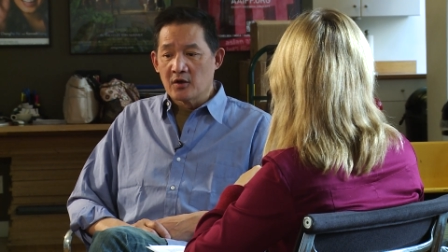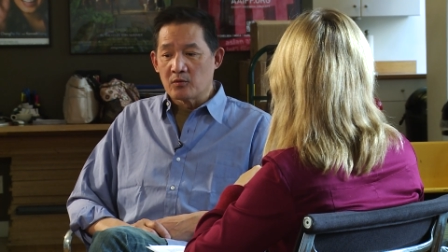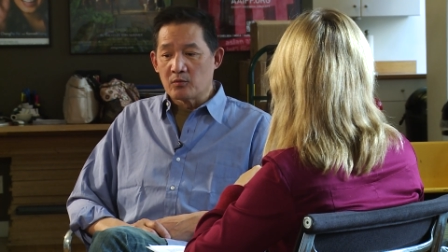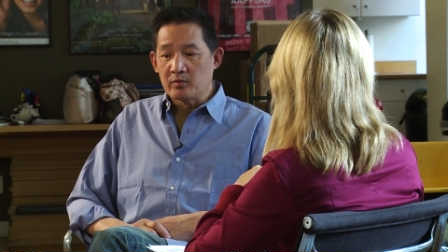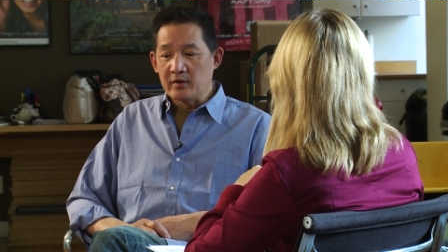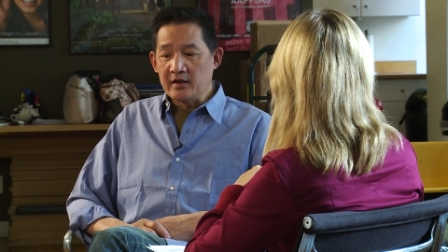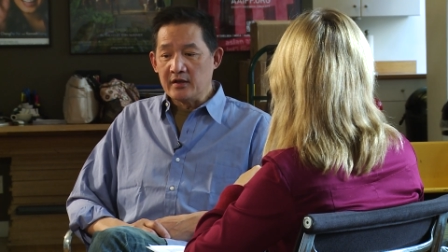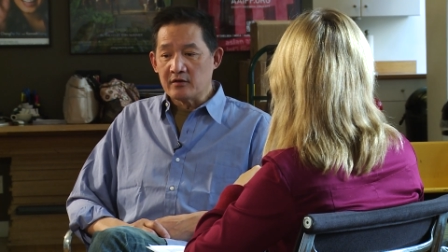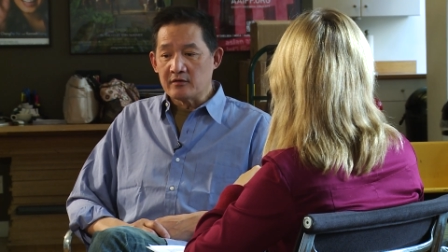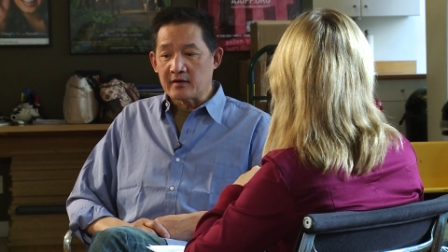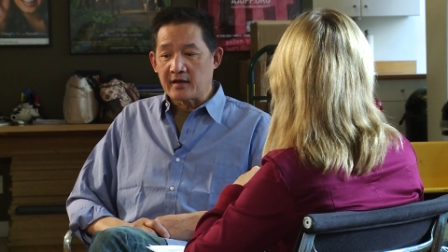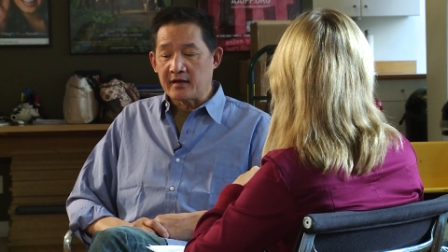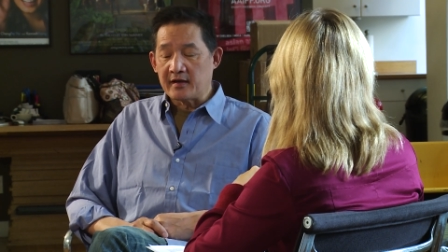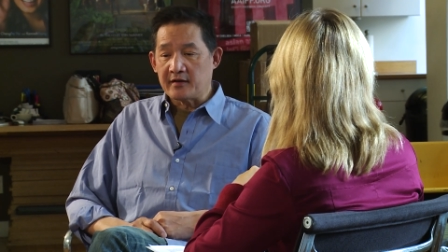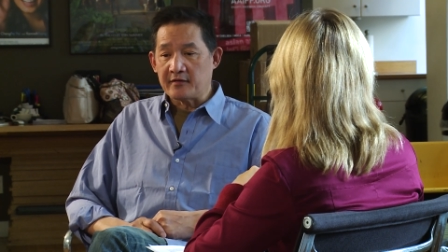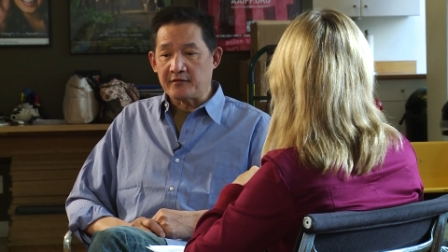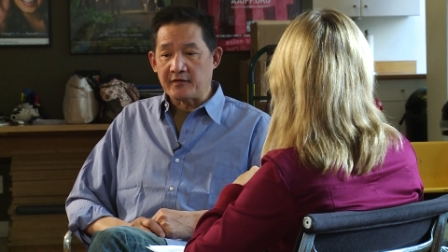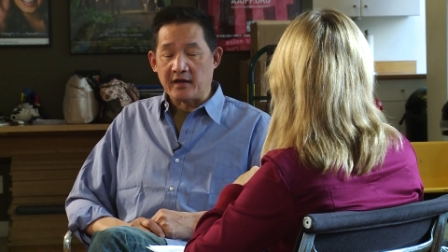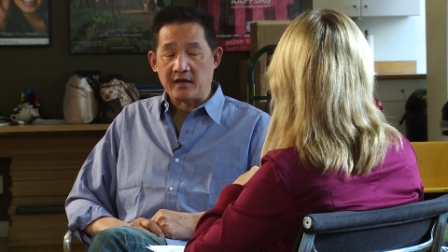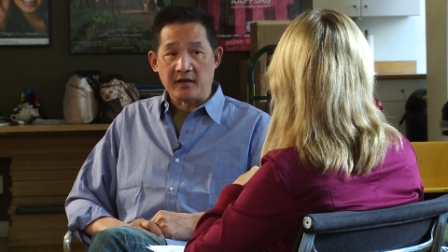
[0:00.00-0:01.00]
we don't
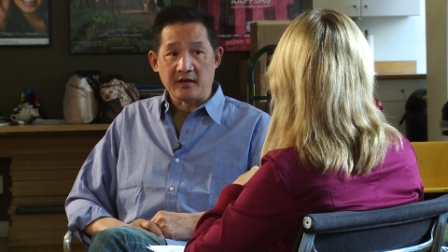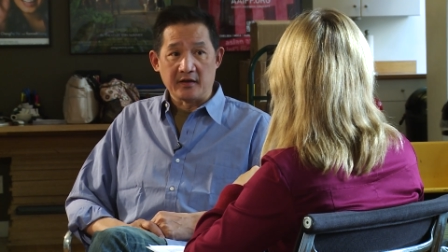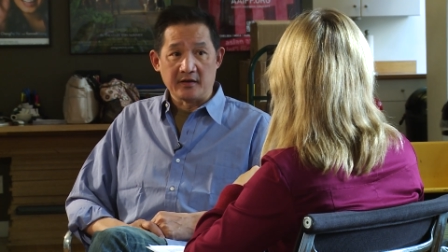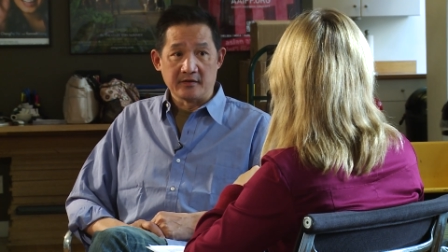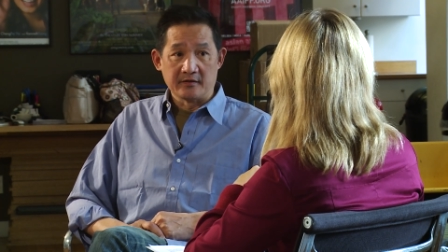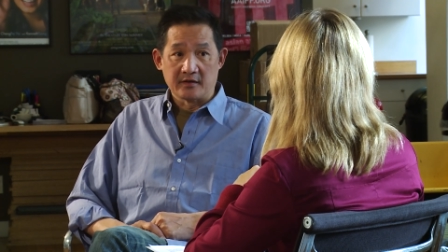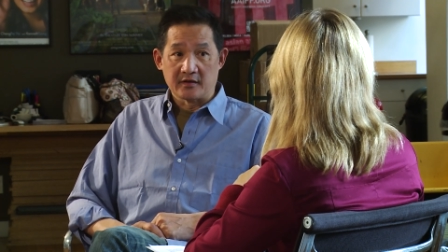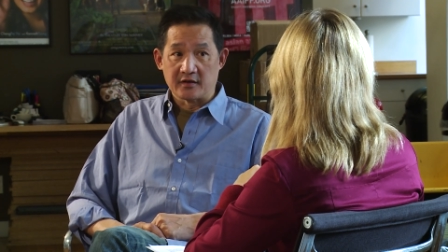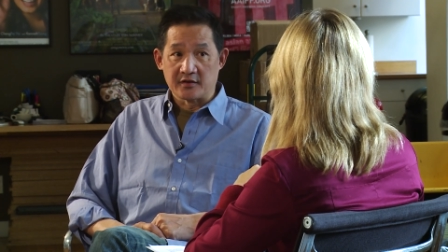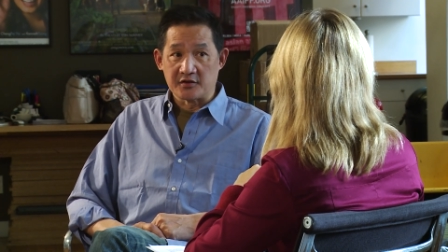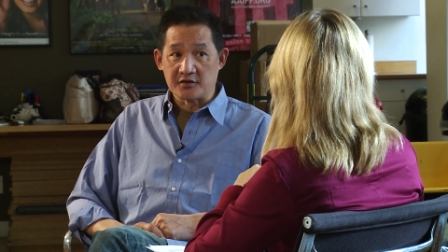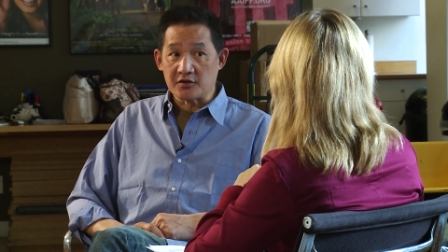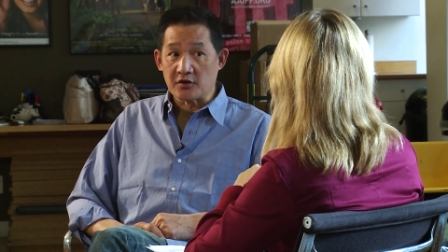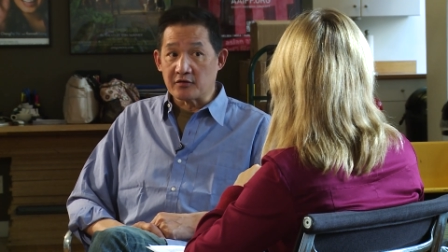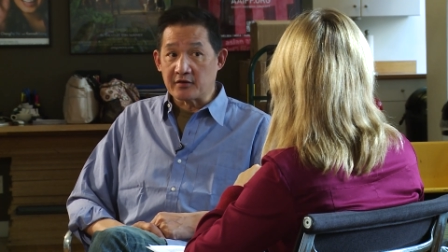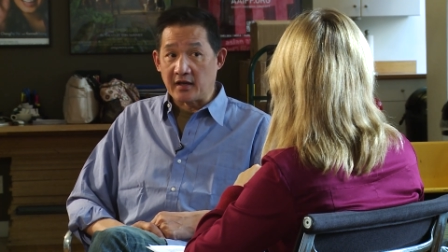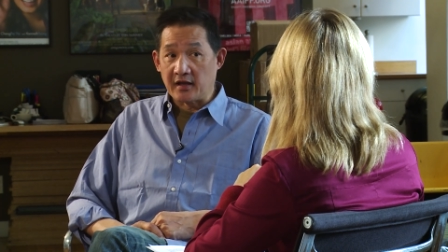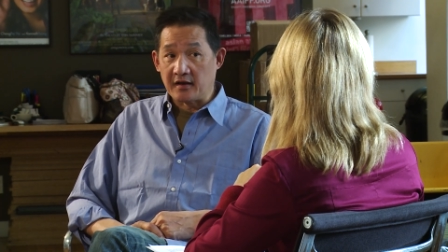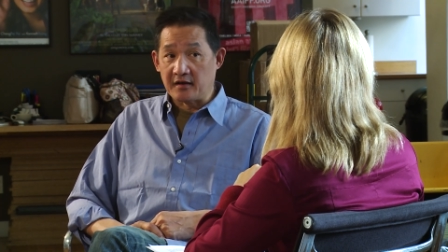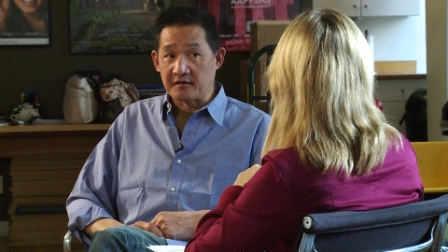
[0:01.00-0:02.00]
have a, a
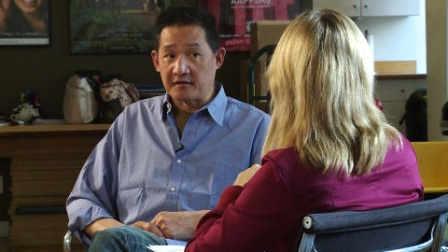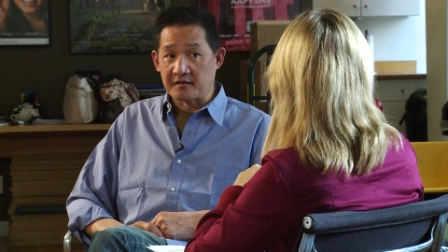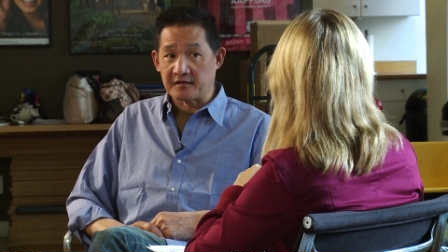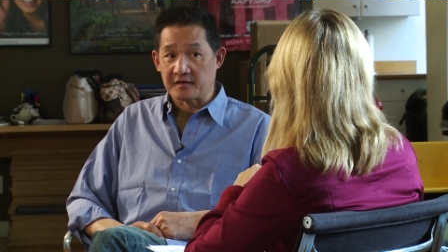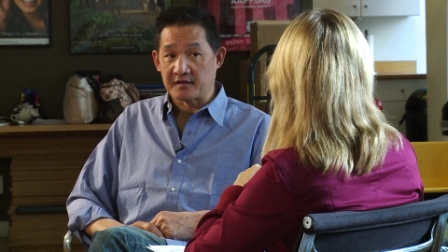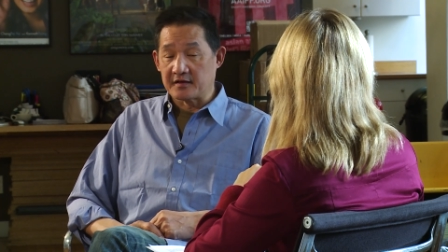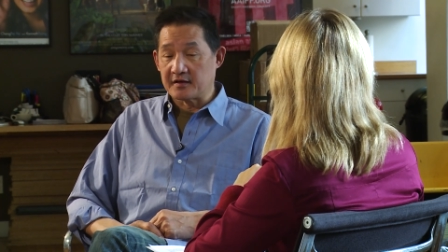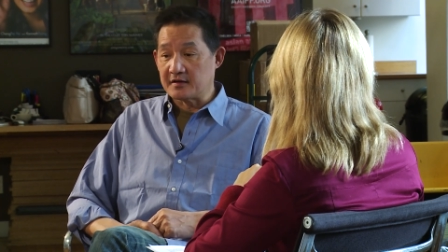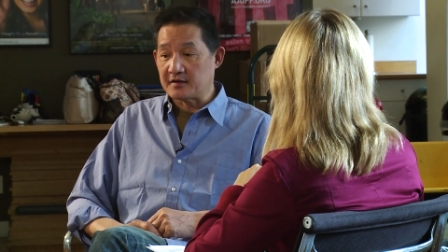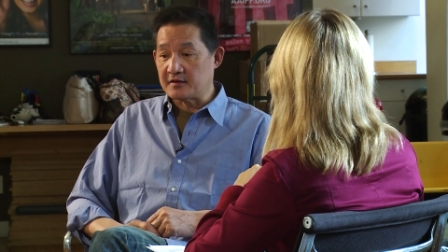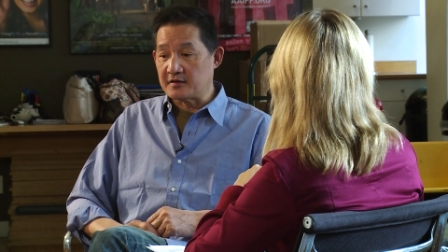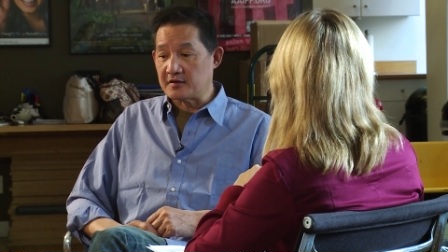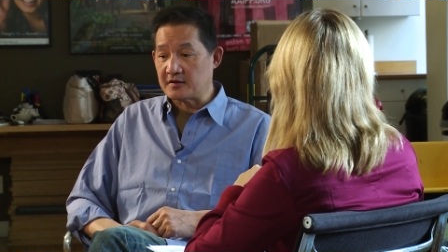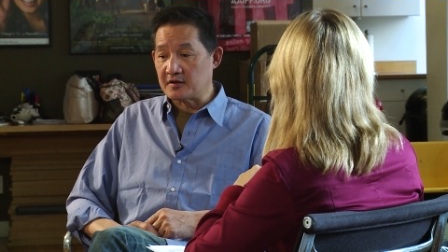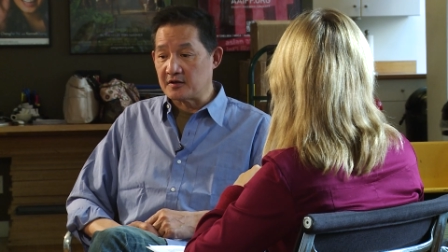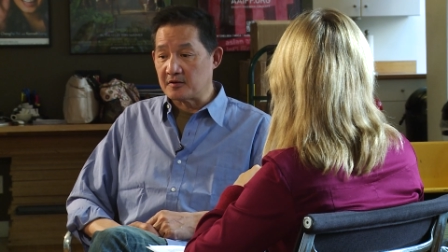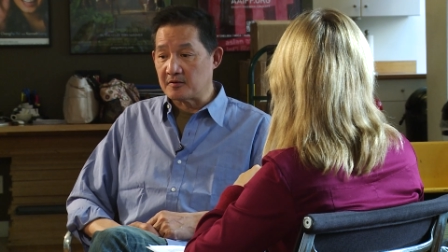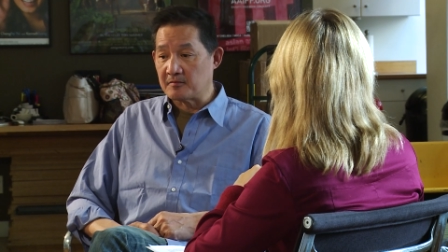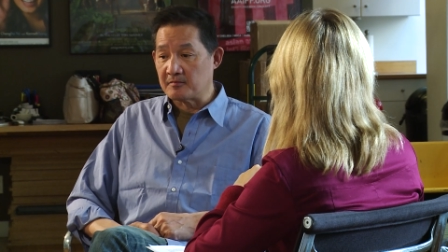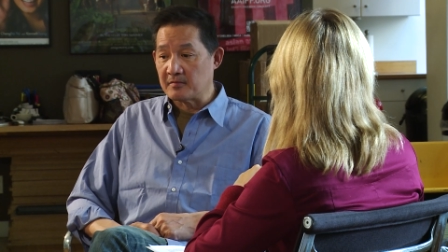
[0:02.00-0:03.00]
showcase
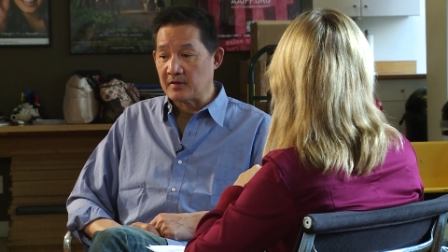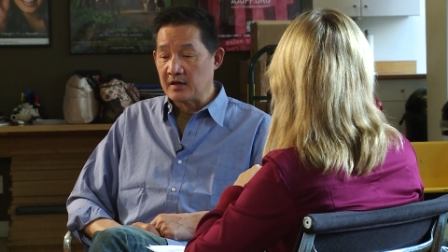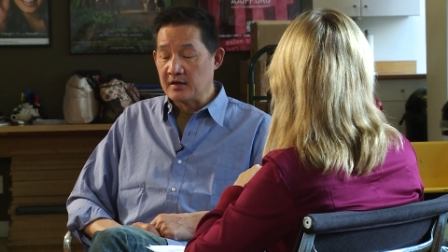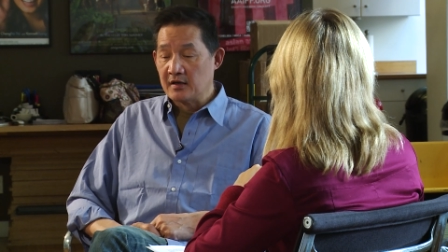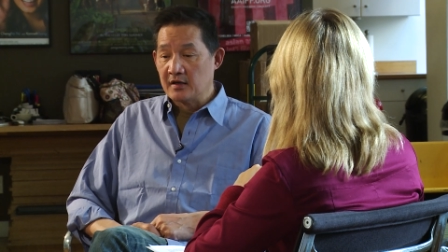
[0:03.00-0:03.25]
um,